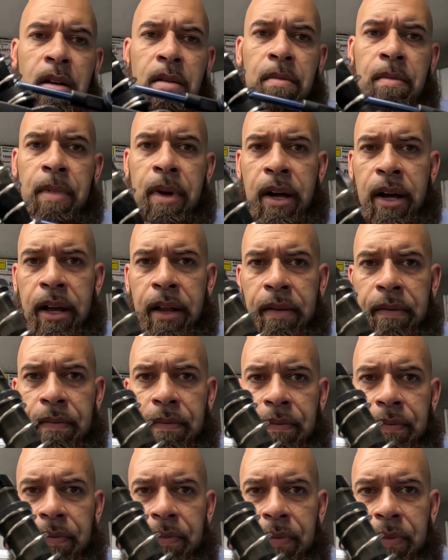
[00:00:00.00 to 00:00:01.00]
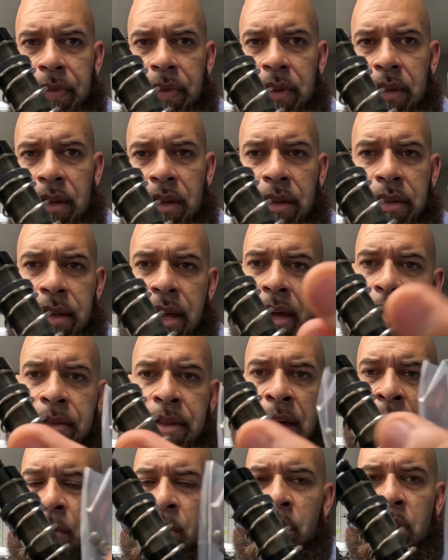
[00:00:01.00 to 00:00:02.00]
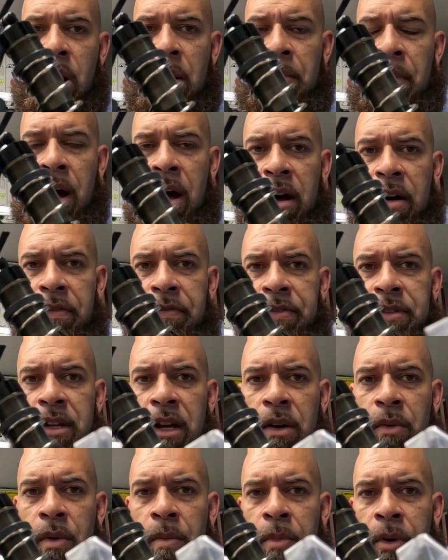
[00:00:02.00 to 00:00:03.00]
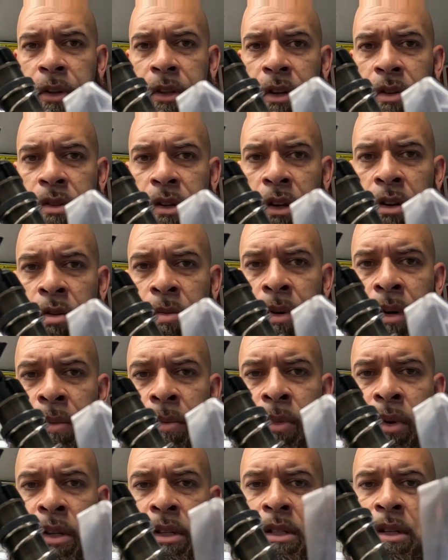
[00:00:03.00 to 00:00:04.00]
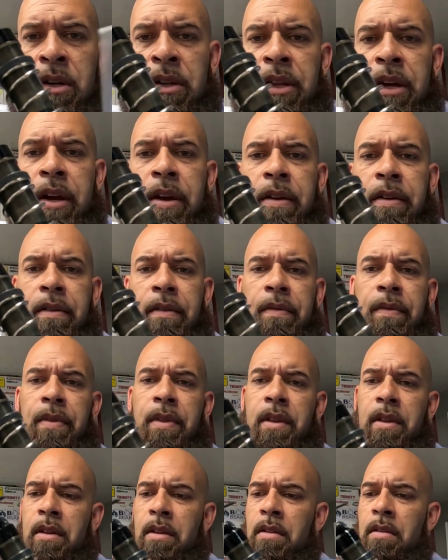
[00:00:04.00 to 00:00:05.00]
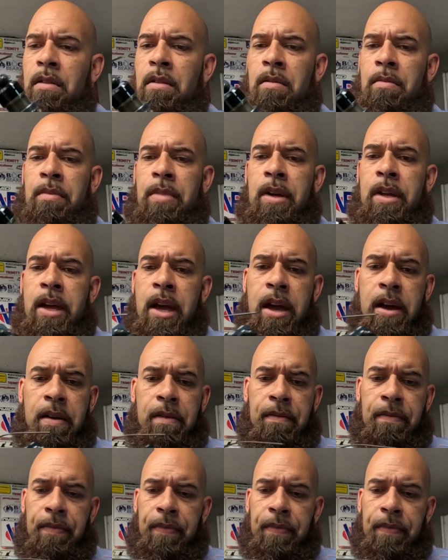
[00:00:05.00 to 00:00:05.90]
but they will come off, so we'll put those aluminum ones on there. But yeah,